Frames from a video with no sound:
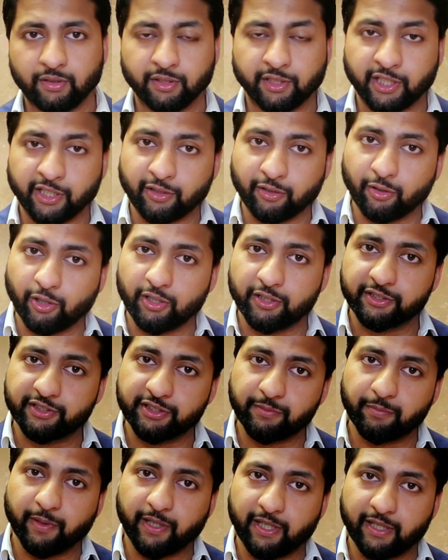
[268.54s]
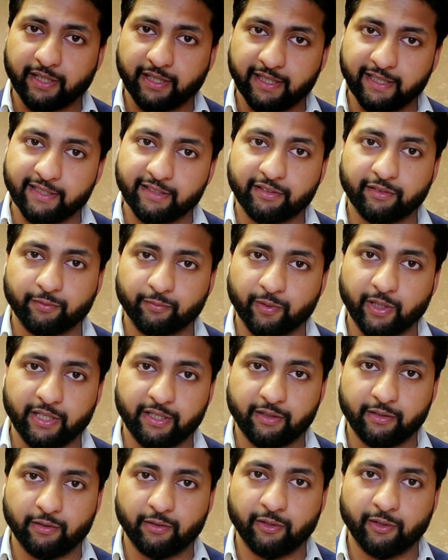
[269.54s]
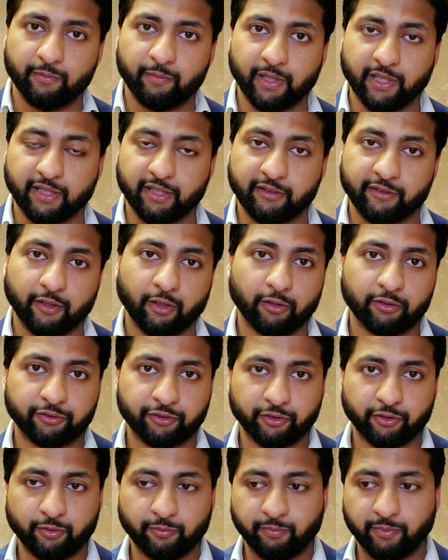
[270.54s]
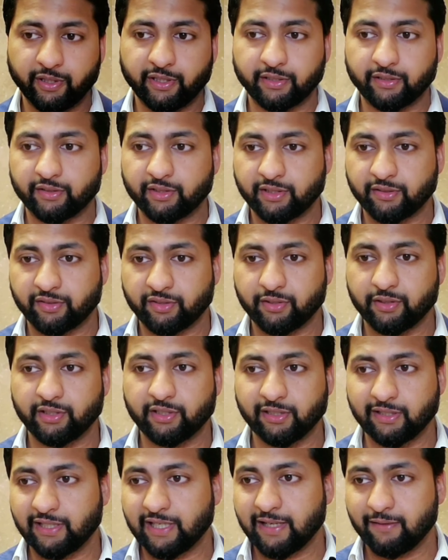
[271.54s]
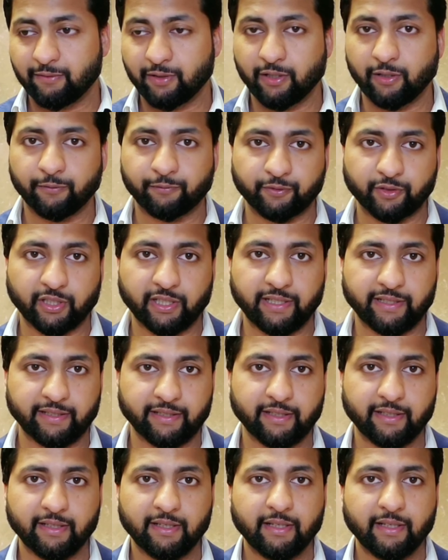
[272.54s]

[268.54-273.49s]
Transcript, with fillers: technology part is very good, but it also brings a certain level of threat.